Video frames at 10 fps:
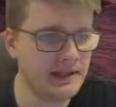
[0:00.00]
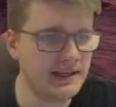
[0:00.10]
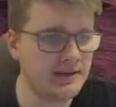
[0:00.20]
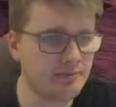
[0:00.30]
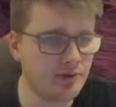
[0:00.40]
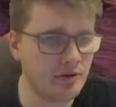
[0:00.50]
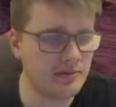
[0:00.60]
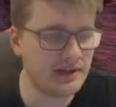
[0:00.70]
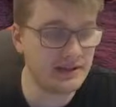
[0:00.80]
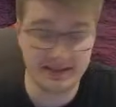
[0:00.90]
he could
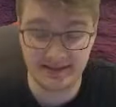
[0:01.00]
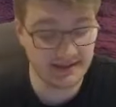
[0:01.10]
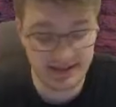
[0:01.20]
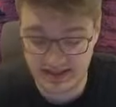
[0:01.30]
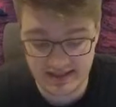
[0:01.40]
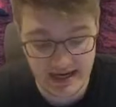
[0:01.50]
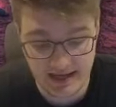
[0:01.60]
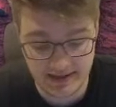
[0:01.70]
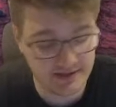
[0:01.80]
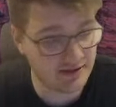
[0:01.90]
probably, since it's in the
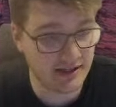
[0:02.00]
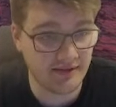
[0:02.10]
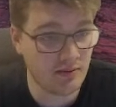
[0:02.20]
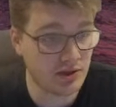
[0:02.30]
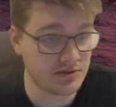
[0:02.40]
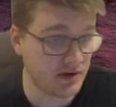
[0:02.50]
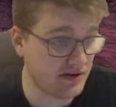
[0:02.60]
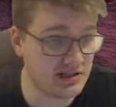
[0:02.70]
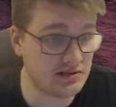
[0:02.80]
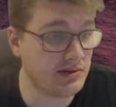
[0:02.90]
chat, he's gonna give a much
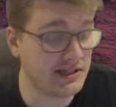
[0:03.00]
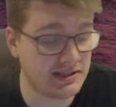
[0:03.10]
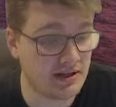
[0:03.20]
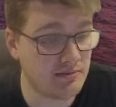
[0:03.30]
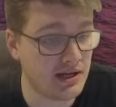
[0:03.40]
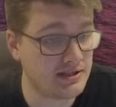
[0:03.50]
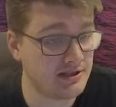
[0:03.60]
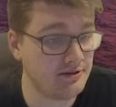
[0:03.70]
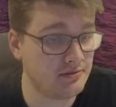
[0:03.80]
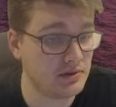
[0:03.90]
better explanation than me, so